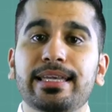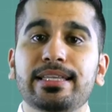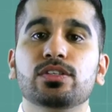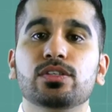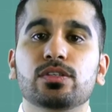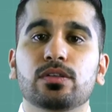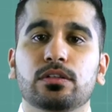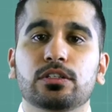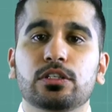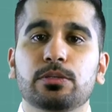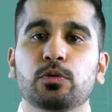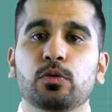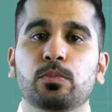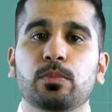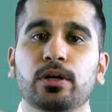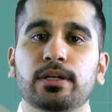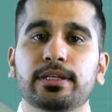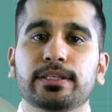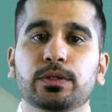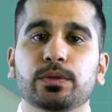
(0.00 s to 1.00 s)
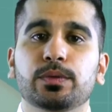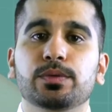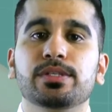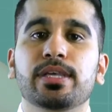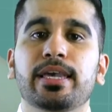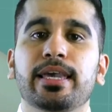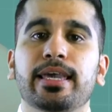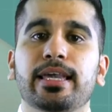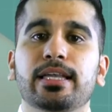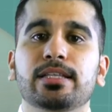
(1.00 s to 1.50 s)
insoluble molecules
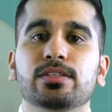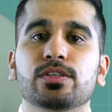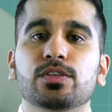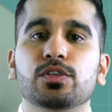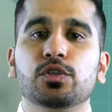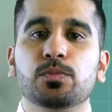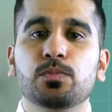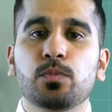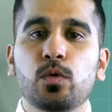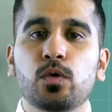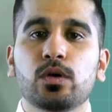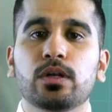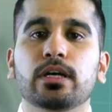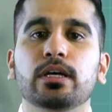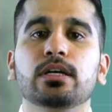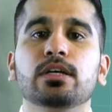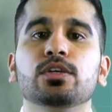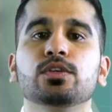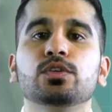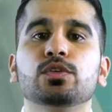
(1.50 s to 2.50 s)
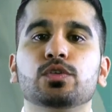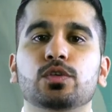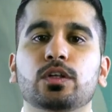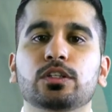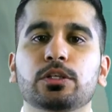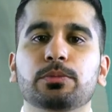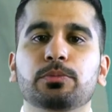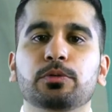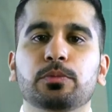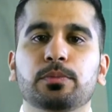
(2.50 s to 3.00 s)
into smaller
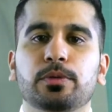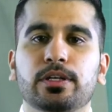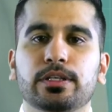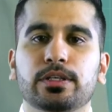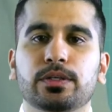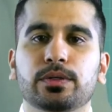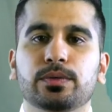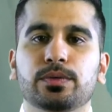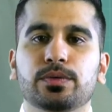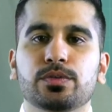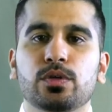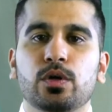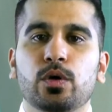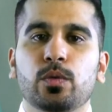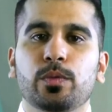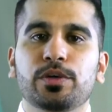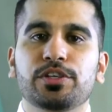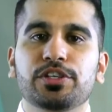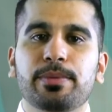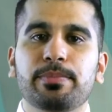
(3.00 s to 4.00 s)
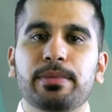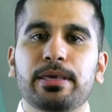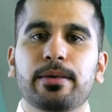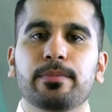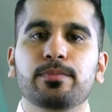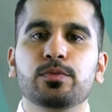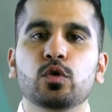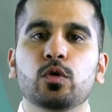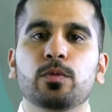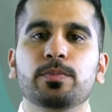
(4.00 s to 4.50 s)
soluble molecules, which can be
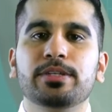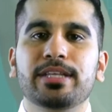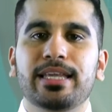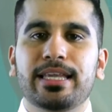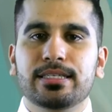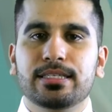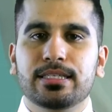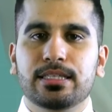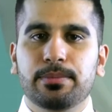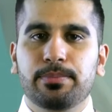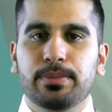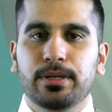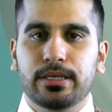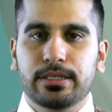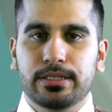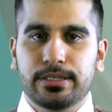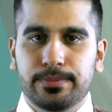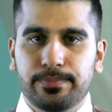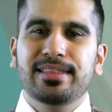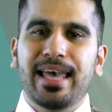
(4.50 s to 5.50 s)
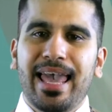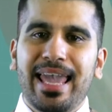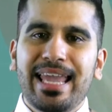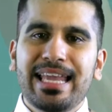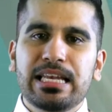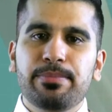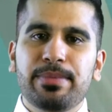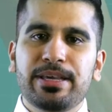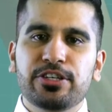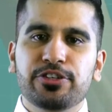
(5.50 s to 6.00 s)
absorbed into the blood. The
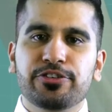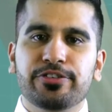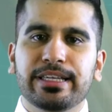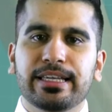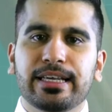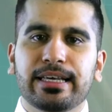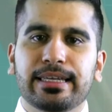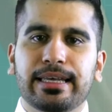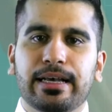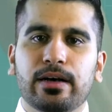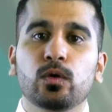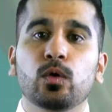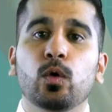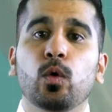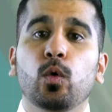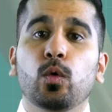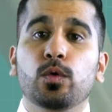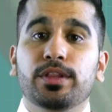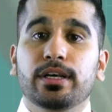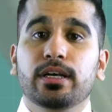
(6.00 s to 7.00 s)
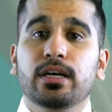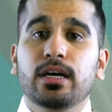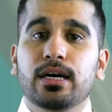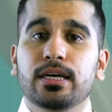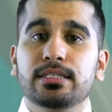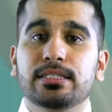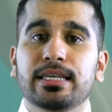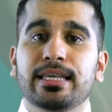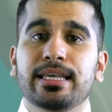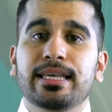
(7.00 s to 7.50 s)
alimentary canal, or the
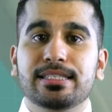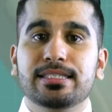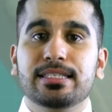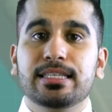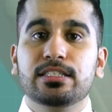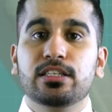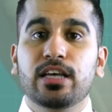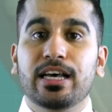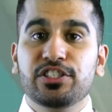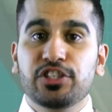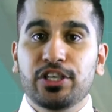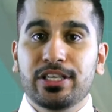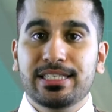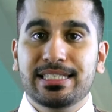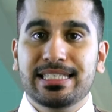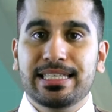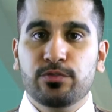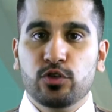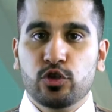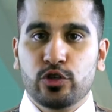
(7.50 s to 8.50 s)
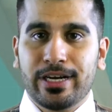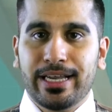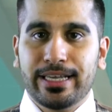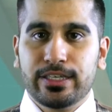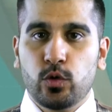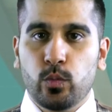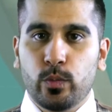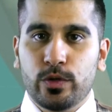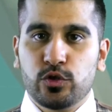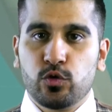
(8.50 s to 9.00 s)
gut, is the digestive
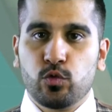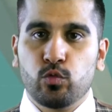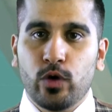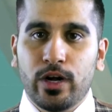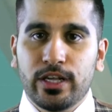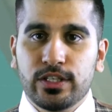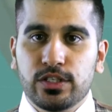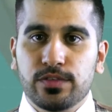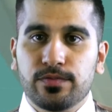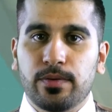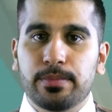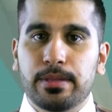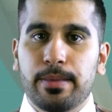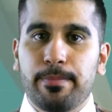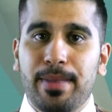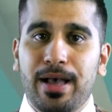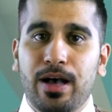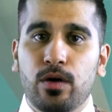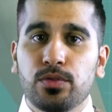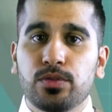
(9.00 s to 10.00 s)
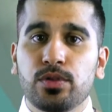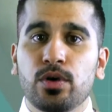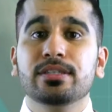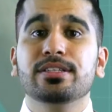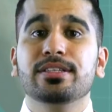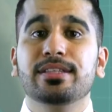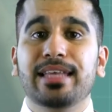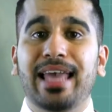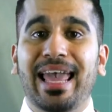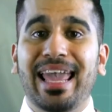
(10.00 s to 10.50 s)
tract which runs from the mouth
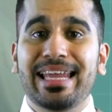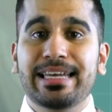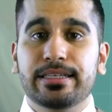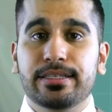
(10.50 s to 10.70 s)
to the